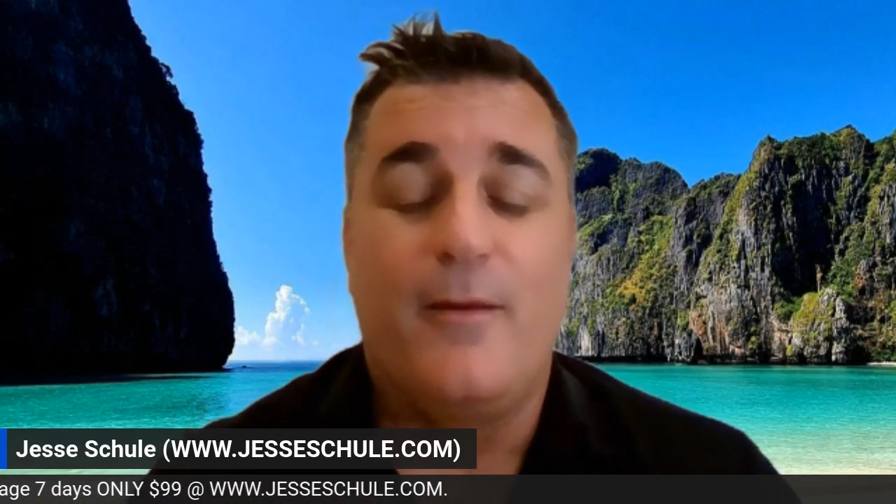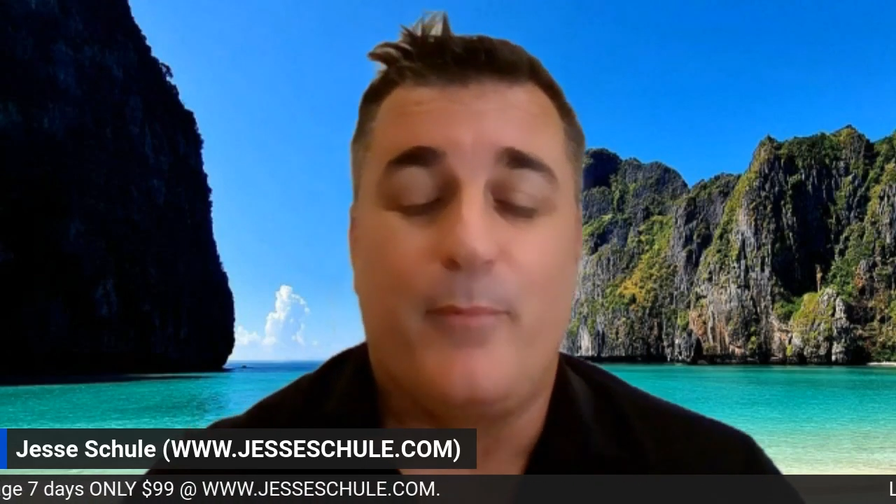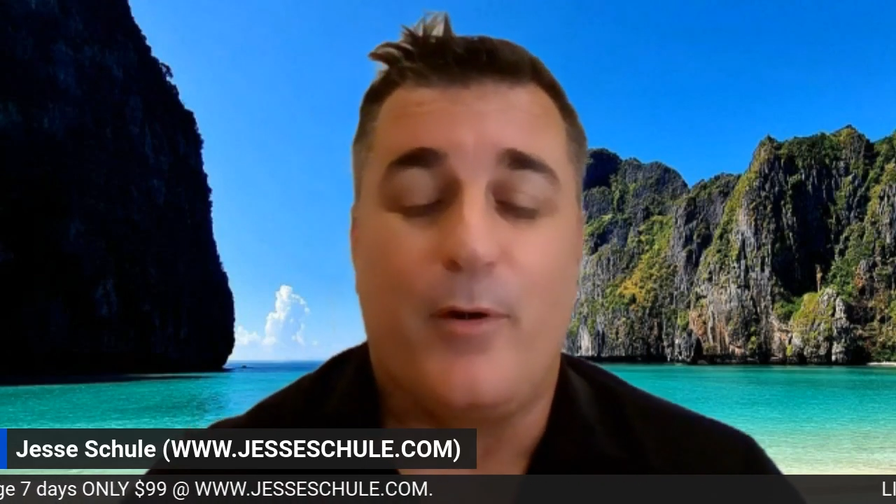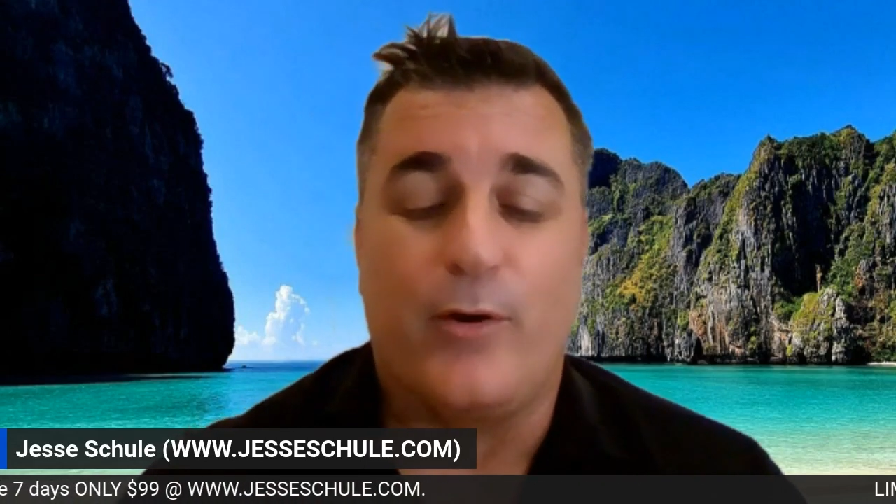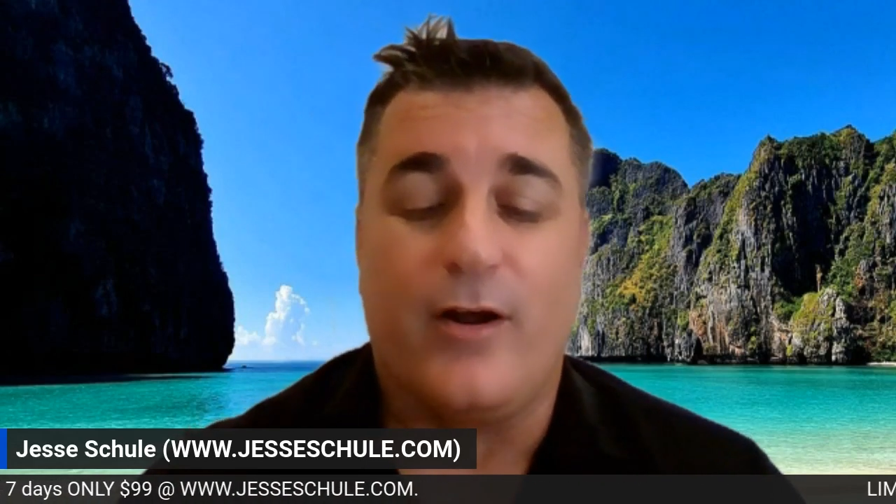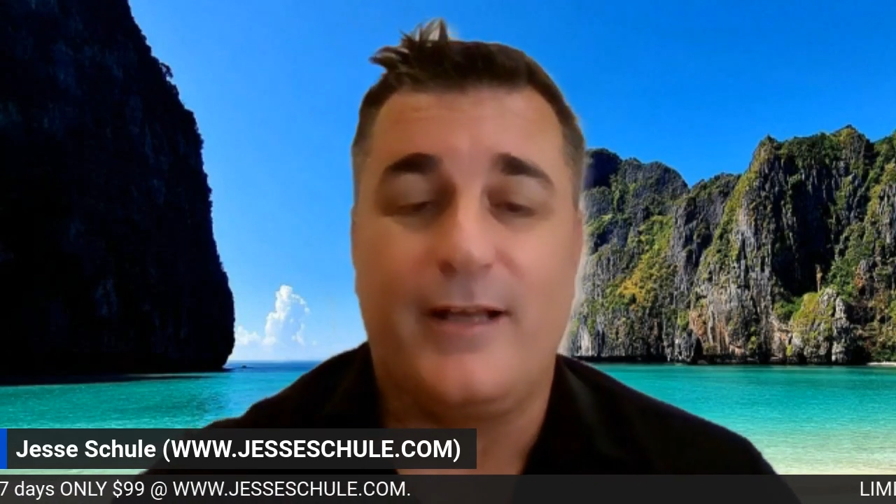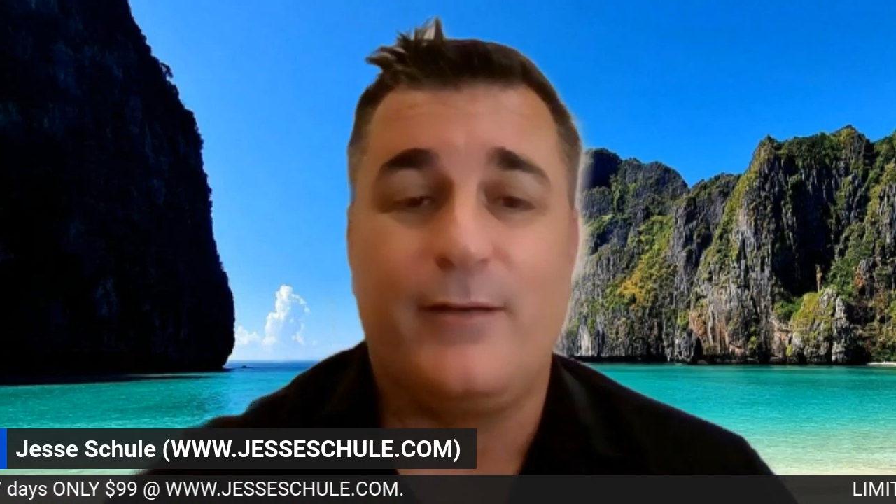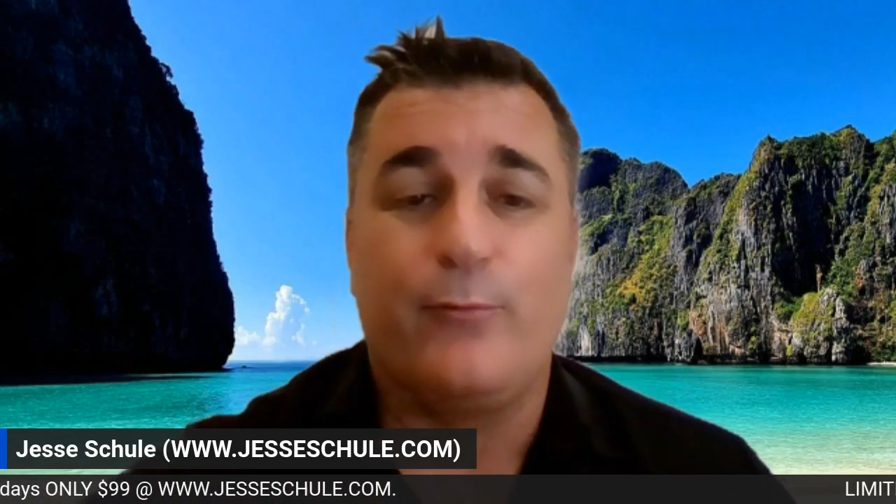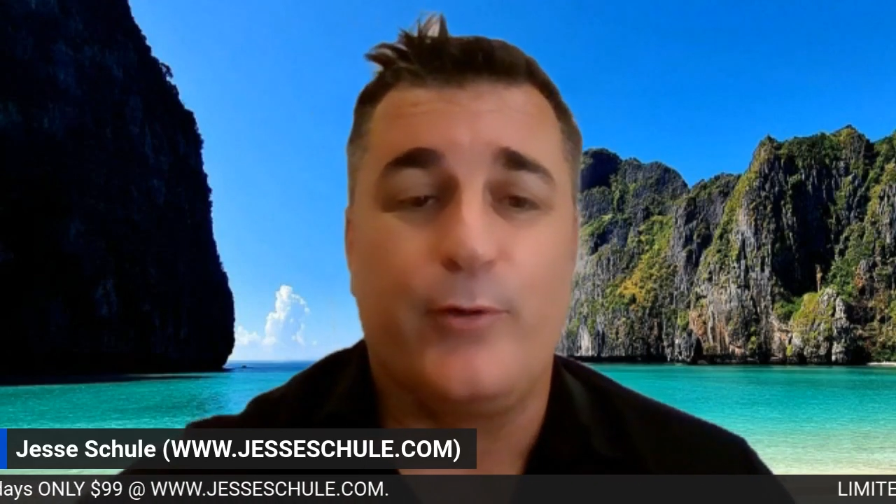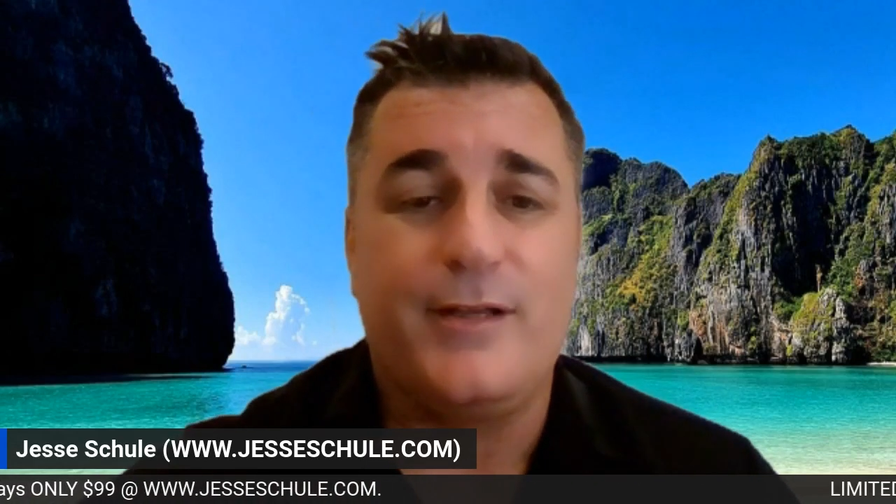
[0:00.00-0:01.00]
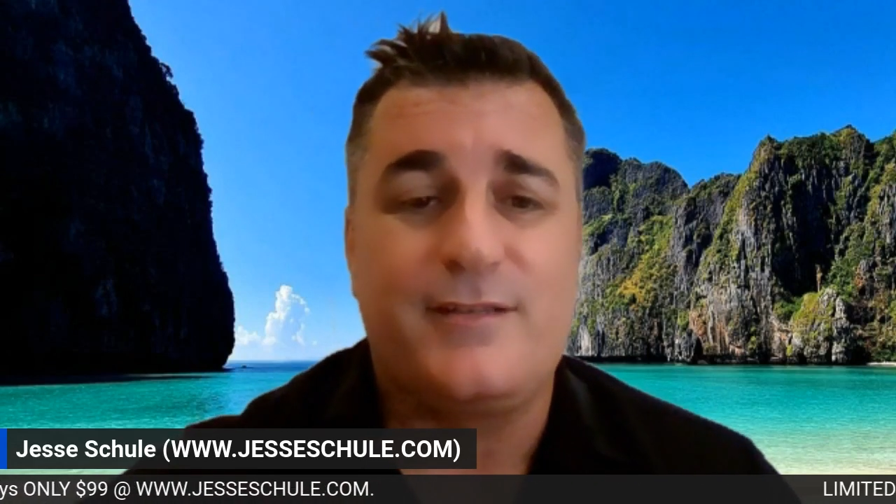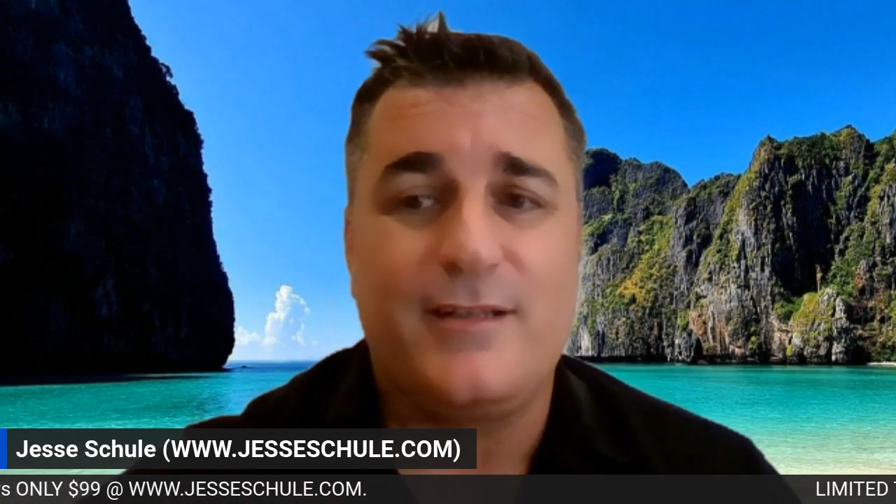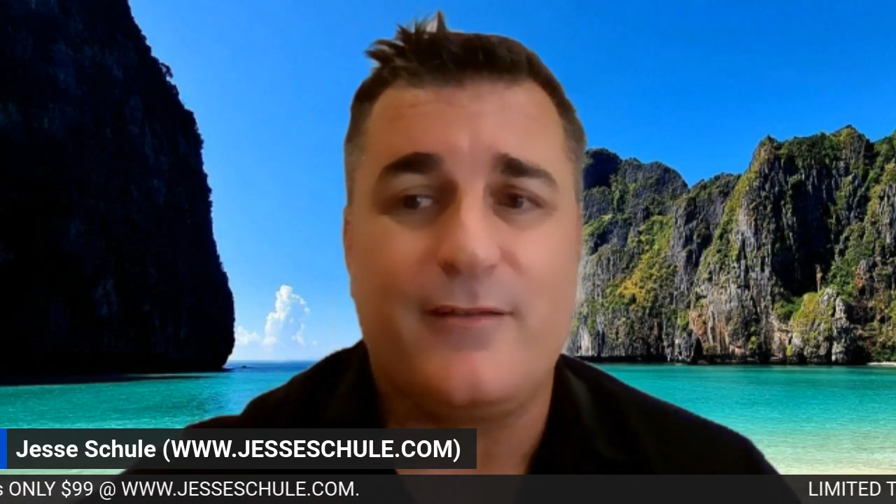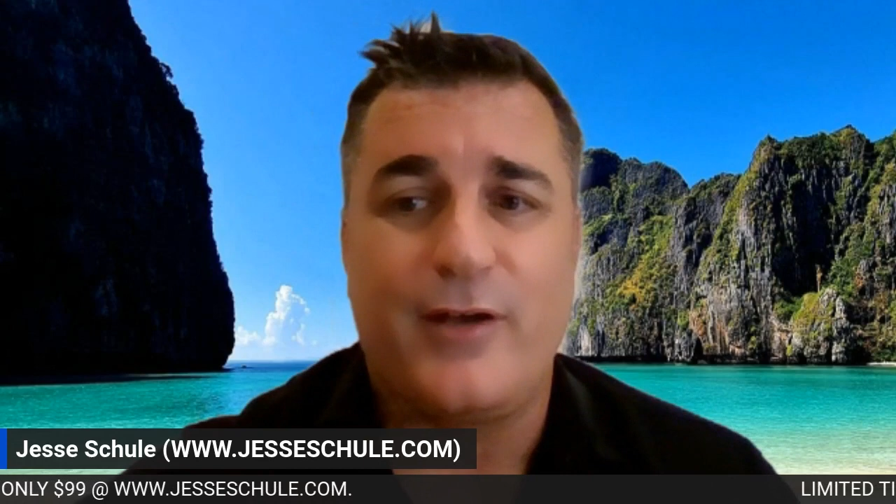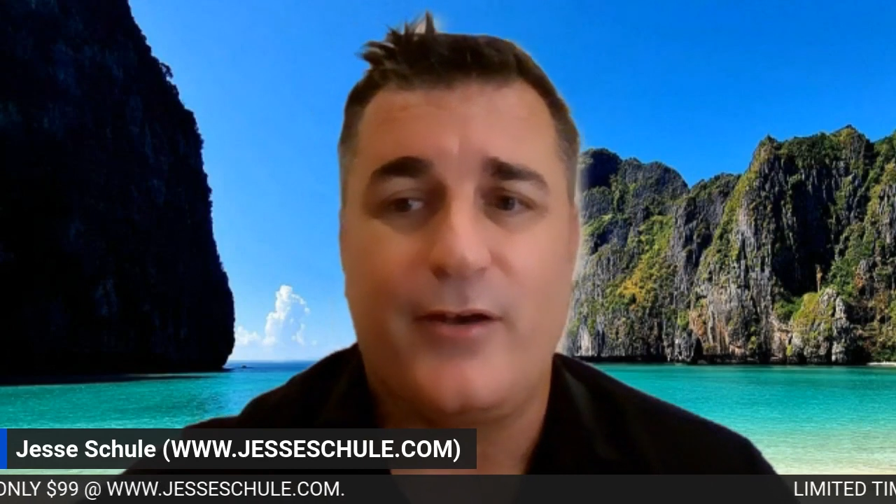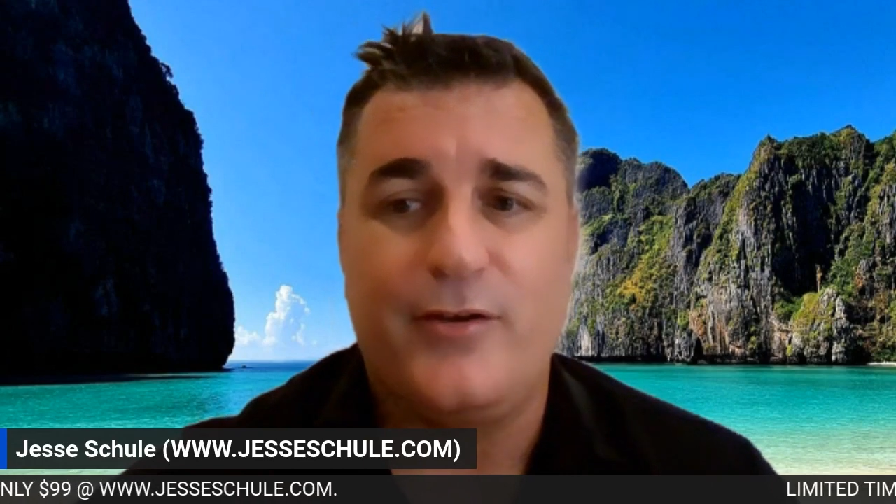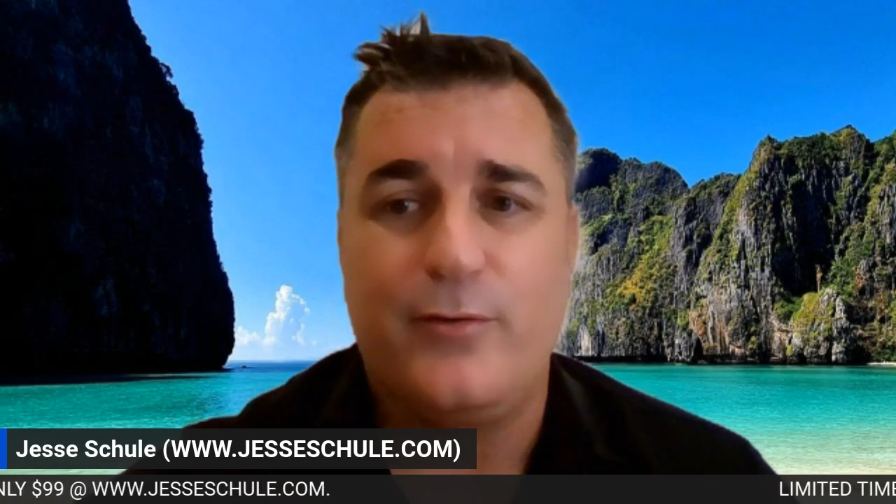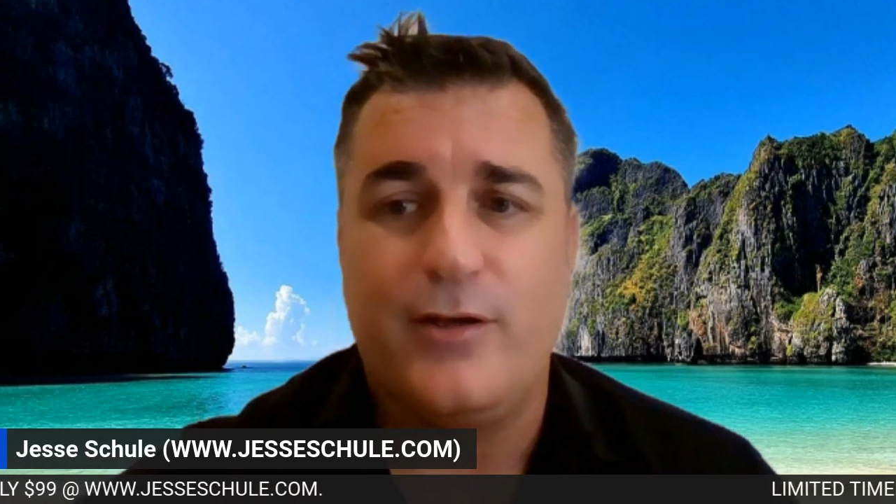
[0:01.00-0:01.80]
But where I really see the value